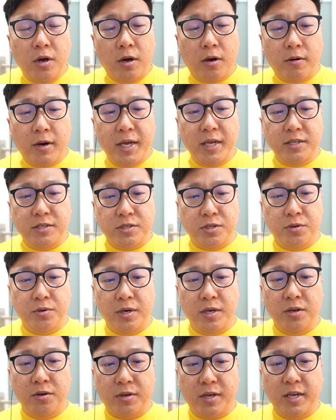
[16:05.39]
Alright,
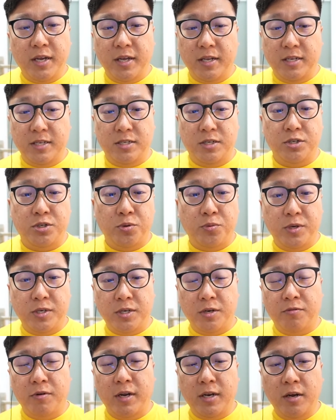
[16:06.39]
so looking at this
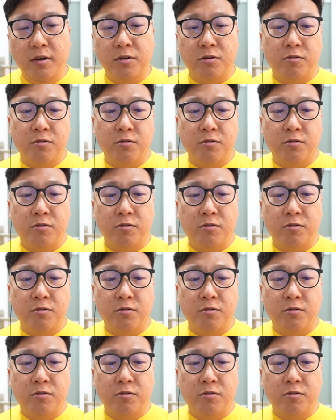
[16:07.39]
situation right now,